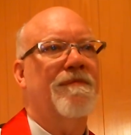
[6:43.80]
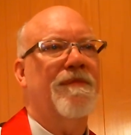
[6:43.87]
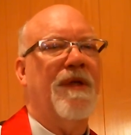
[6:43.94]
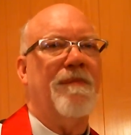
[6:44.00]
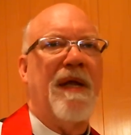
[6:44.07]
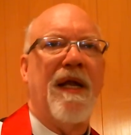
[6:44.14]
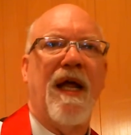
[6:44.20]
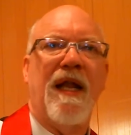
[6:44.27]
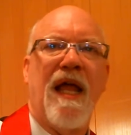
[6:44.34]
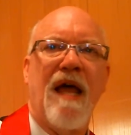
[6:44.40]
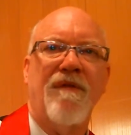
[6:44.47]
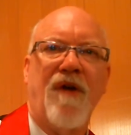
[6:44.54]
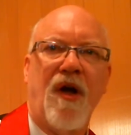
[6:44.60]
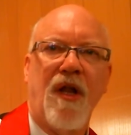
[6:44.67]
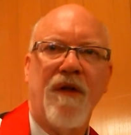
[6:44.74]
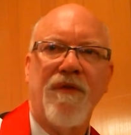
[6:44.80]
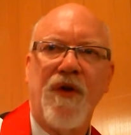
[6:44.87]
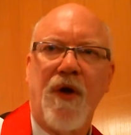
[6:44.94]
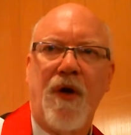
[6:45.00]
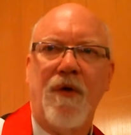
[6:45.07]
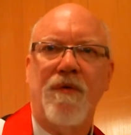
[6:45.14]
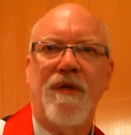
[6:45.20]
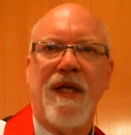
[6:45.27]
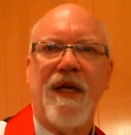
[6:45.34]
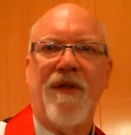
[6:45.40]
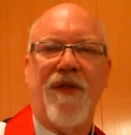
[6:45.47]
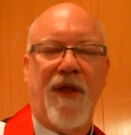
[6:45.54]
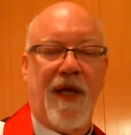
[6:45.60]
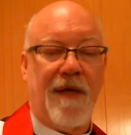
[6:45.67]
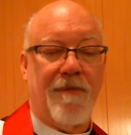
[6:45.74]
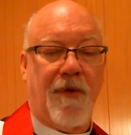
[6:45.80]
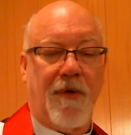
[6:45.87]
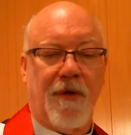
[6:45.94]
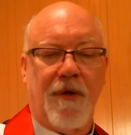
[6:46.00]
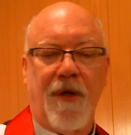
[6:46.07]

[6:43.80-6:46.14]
You may not have all of your own teeth anymore,